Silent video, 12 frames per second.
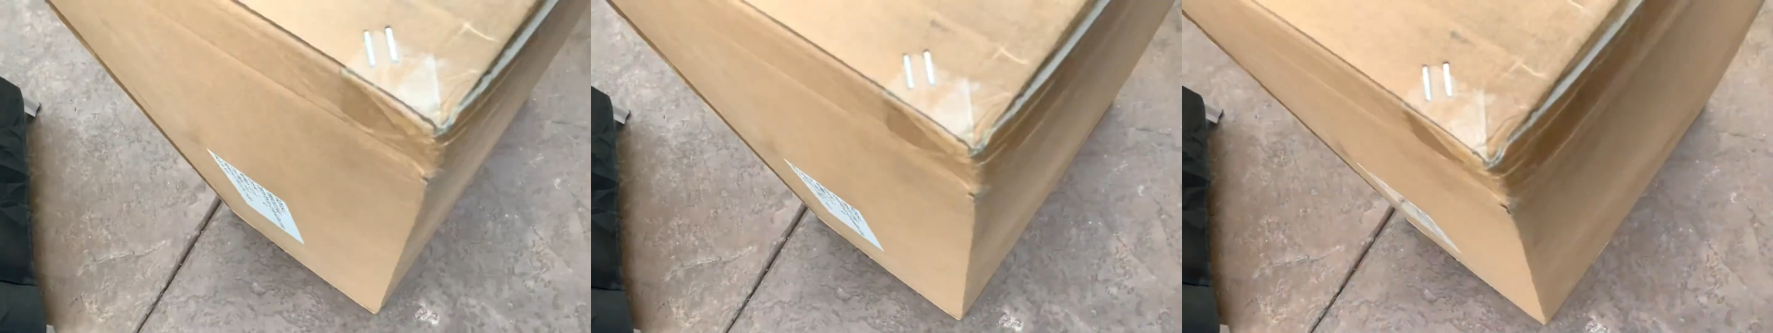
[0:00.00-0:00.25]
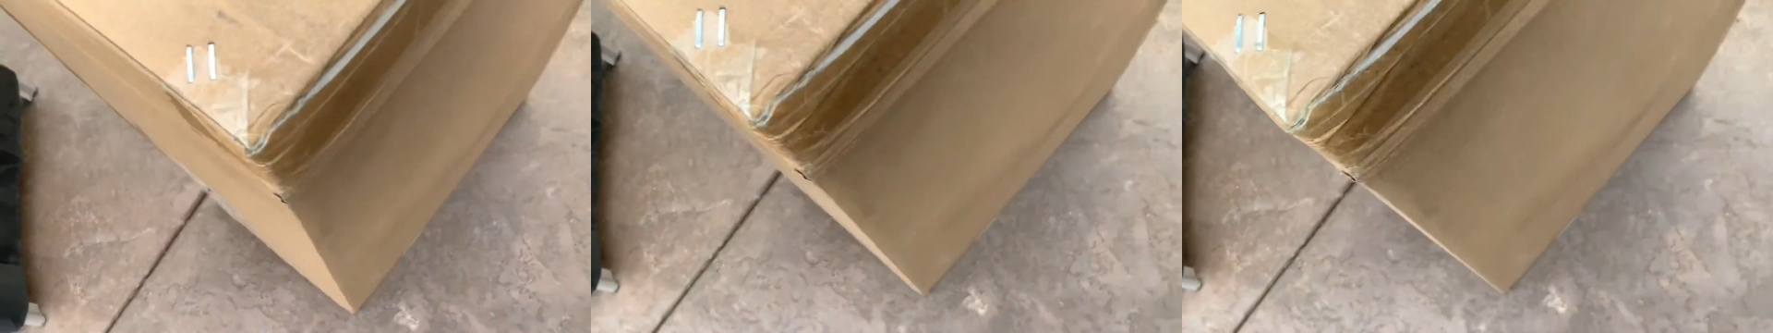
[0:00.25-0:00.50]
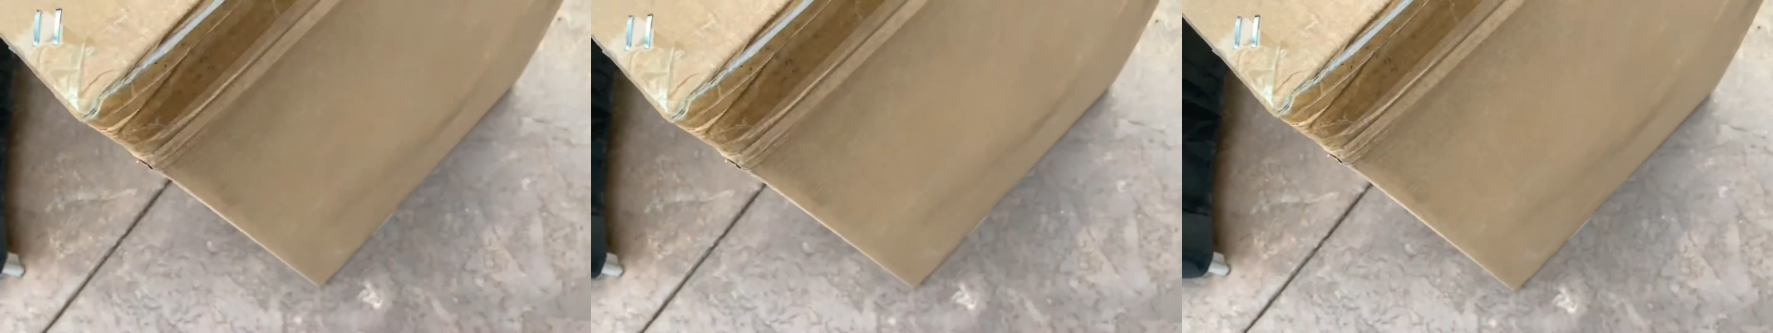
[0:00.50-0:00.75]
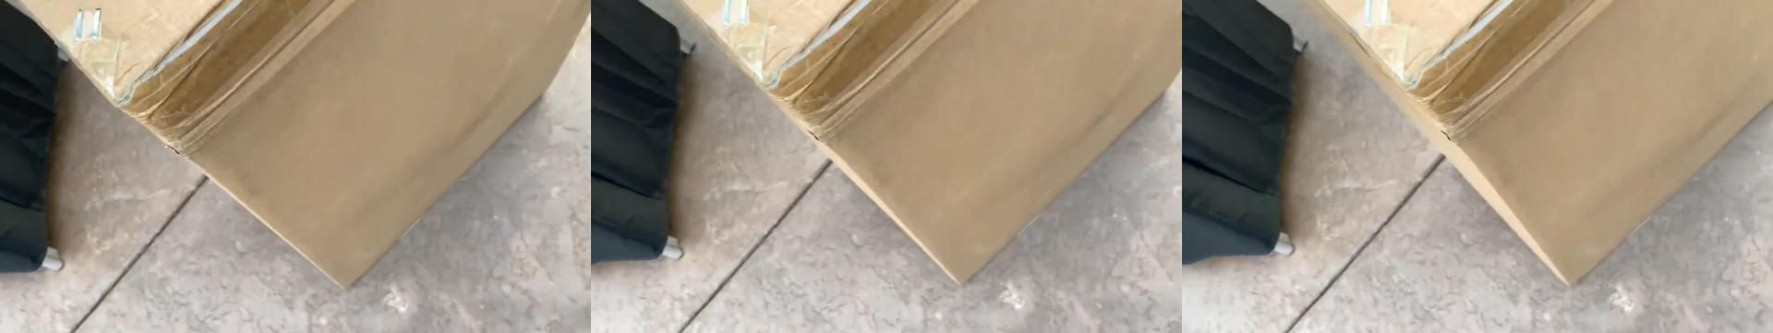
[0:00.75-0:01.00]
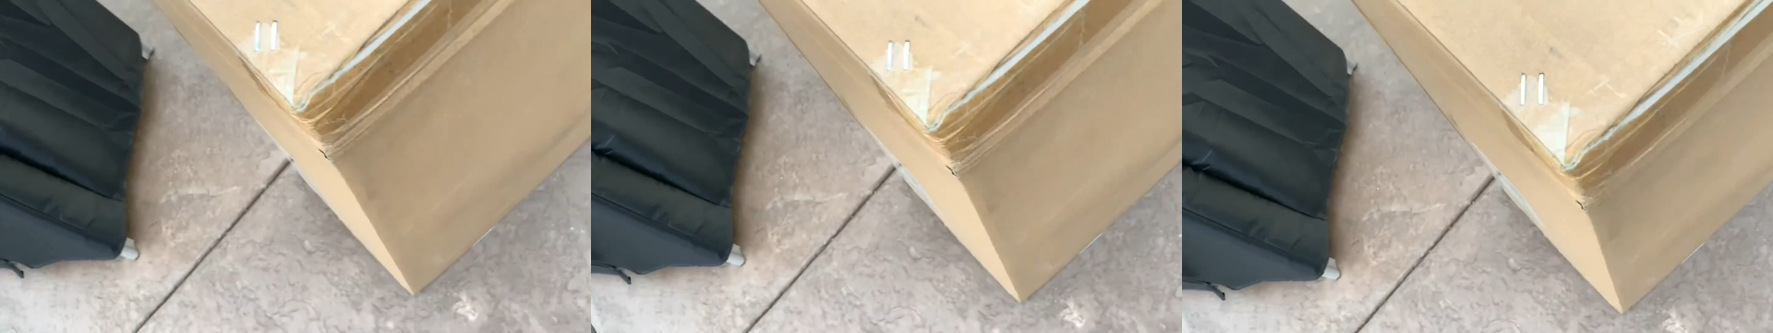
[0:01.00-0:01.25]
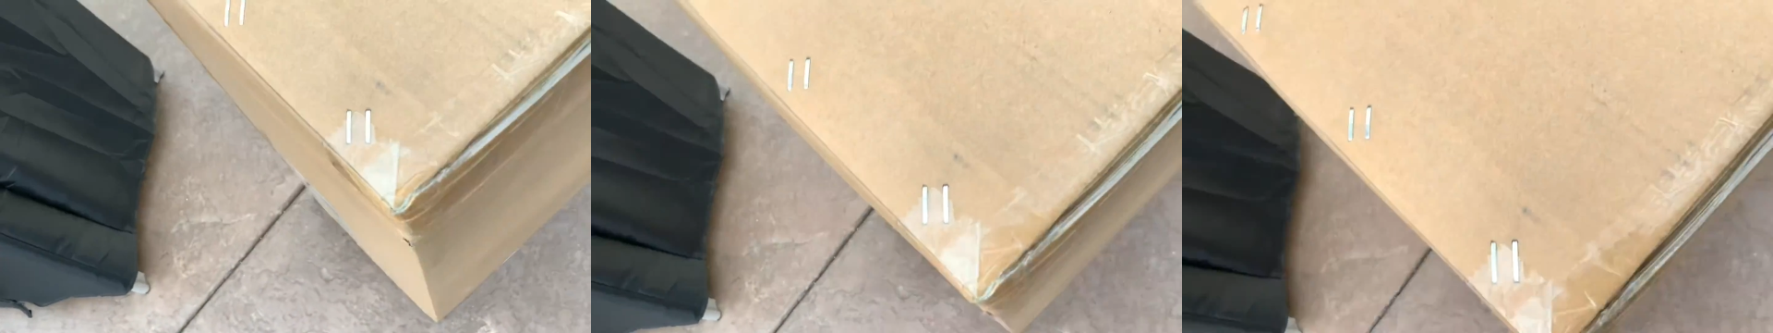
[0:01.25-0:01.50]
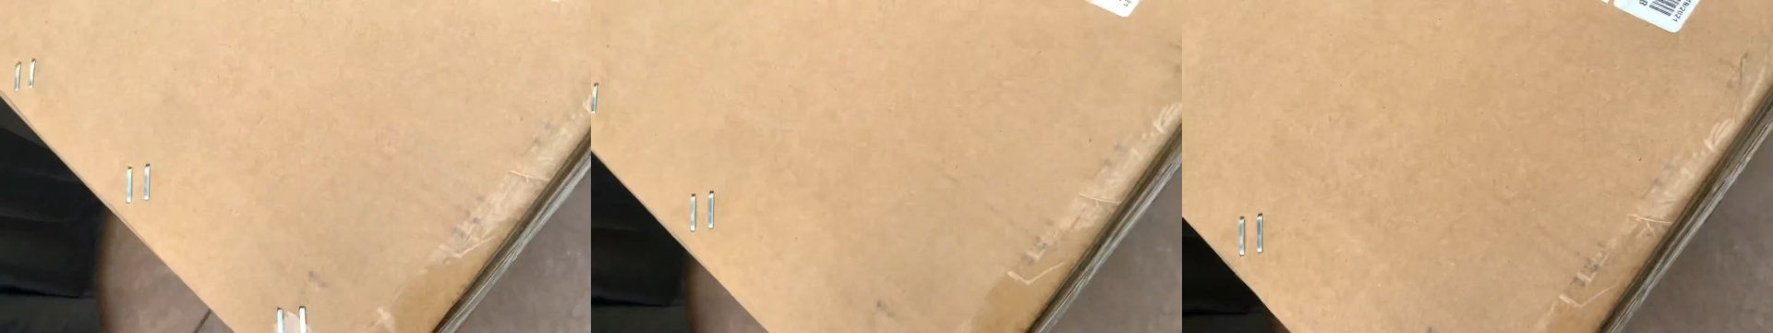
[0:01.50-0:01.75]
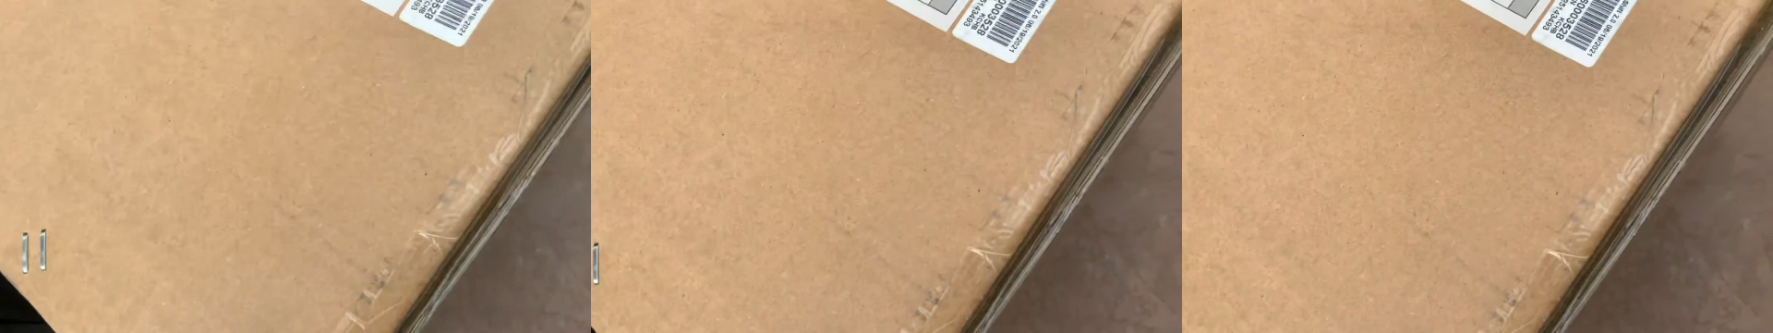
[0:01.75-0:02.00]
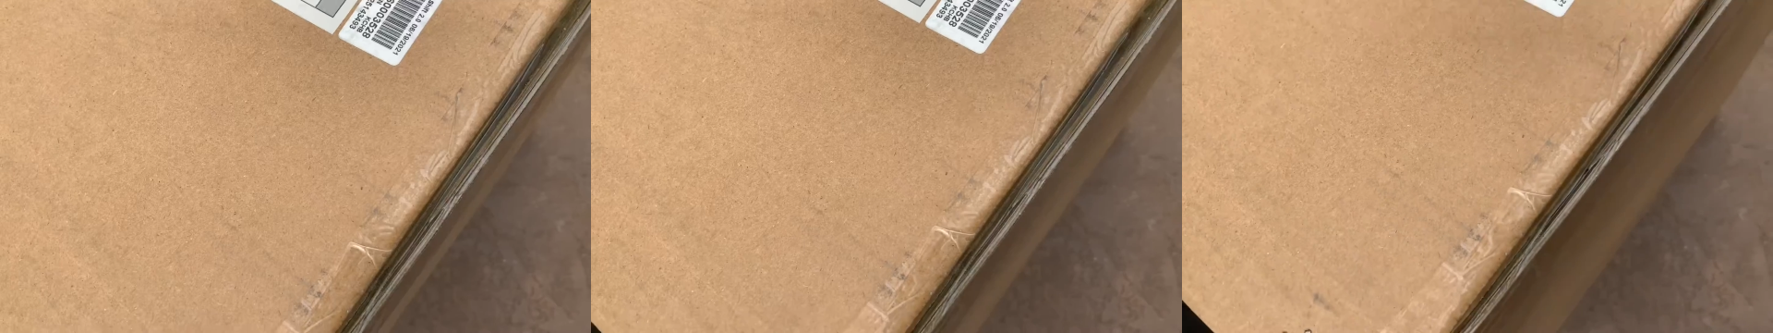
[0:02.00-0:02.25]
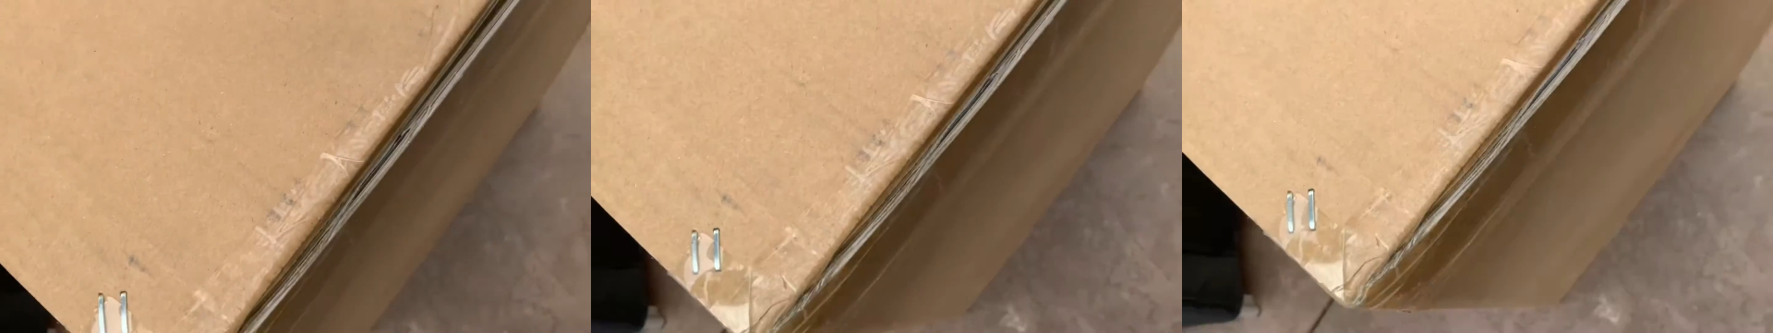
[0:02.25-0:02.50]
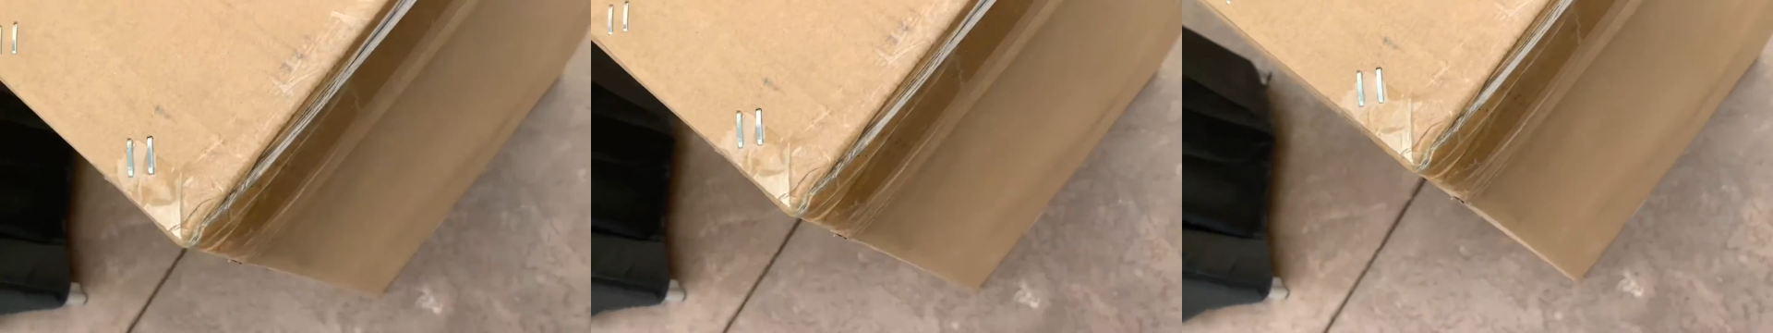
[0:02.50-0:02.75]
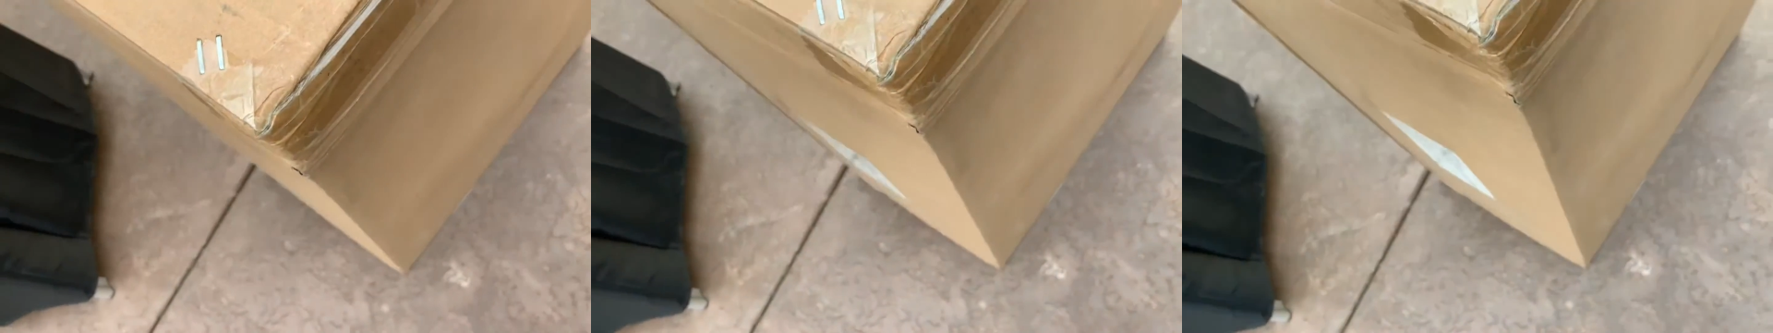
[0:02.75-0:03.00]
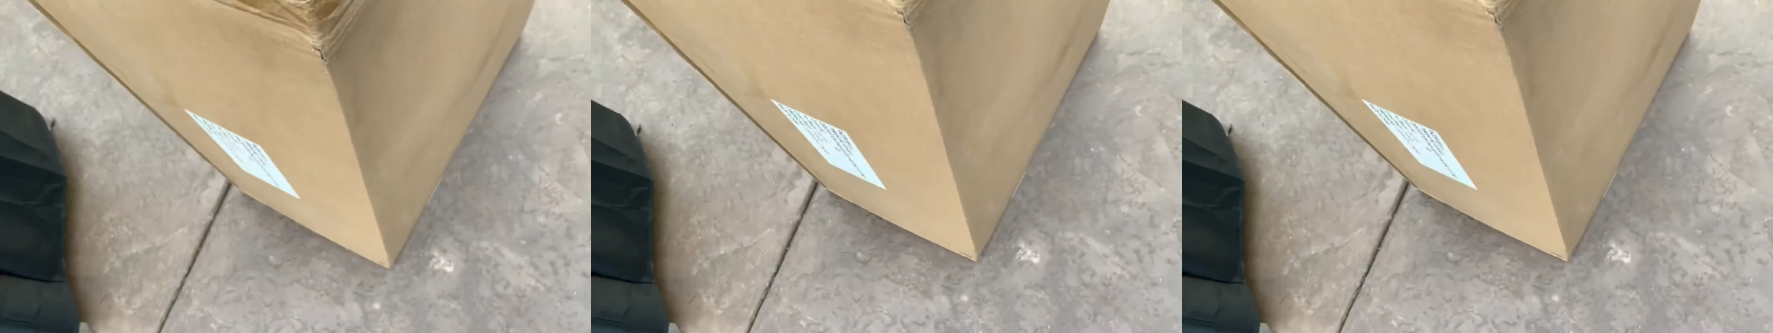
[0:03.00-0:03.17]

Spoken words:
No face is visible, so there are no lips to read.